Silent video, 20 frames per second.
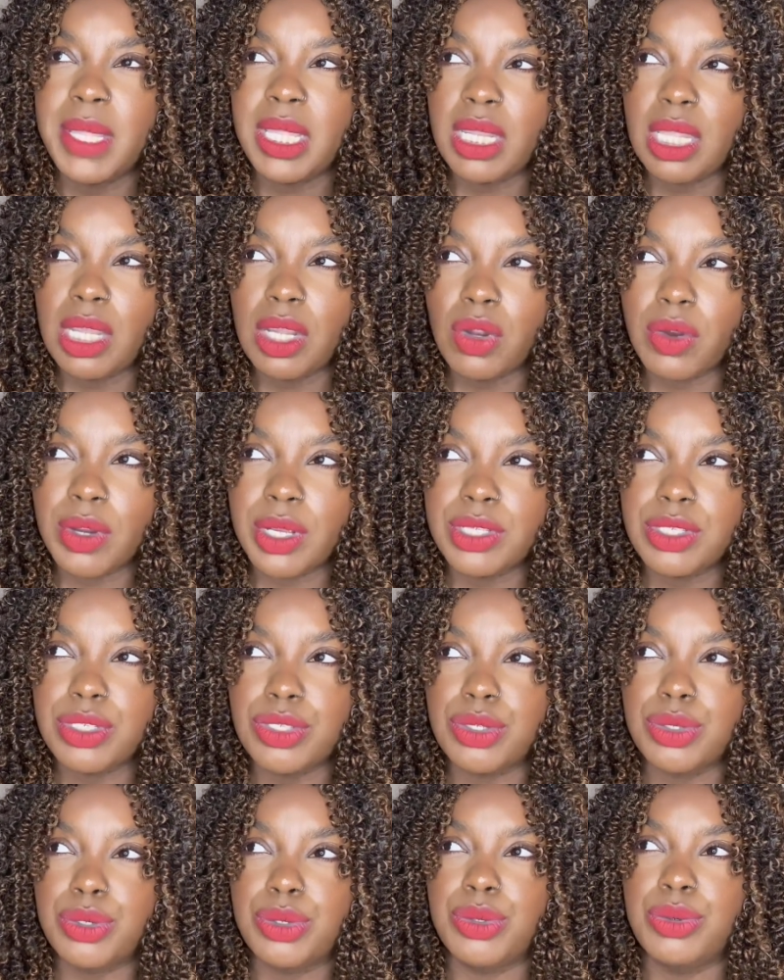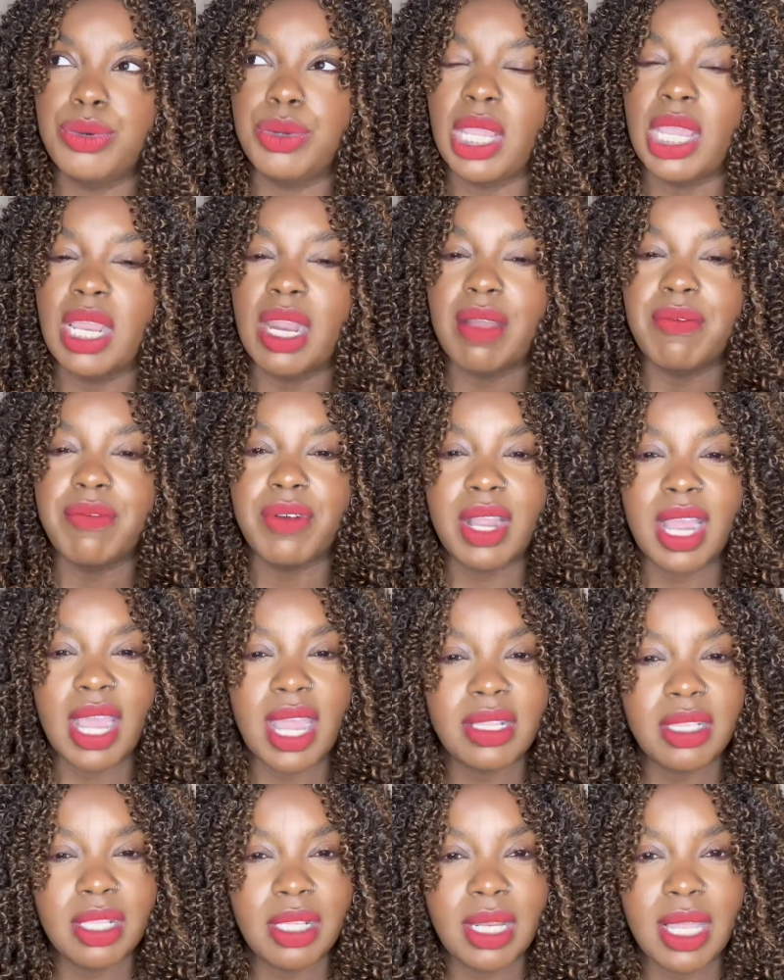Billy Crystal, and I
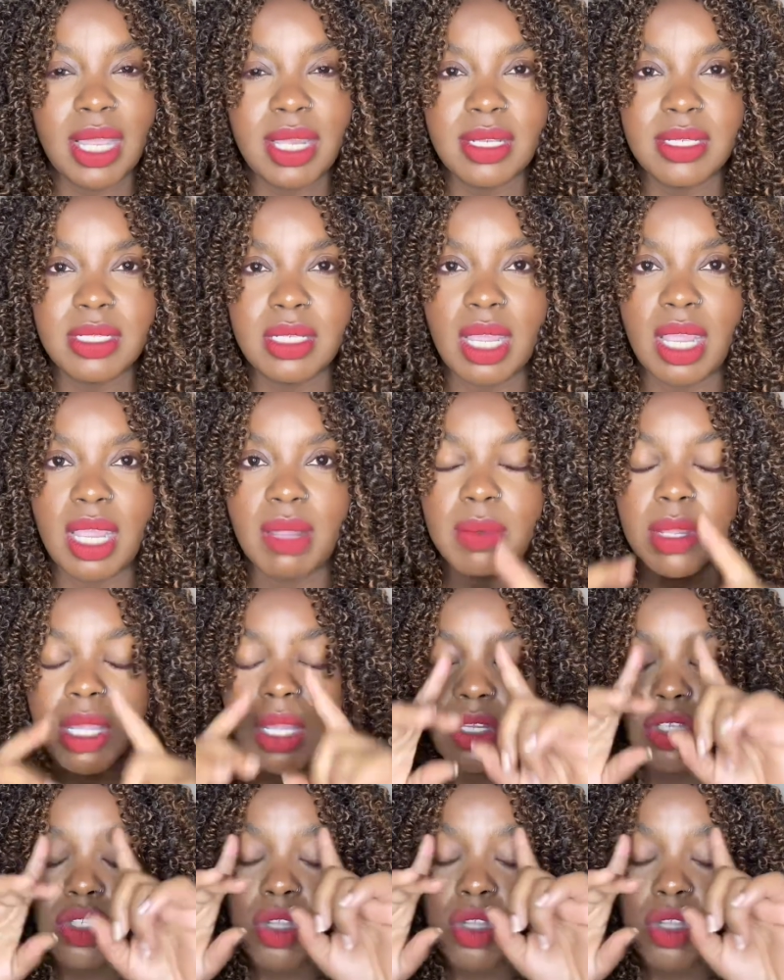forgot the lady's name.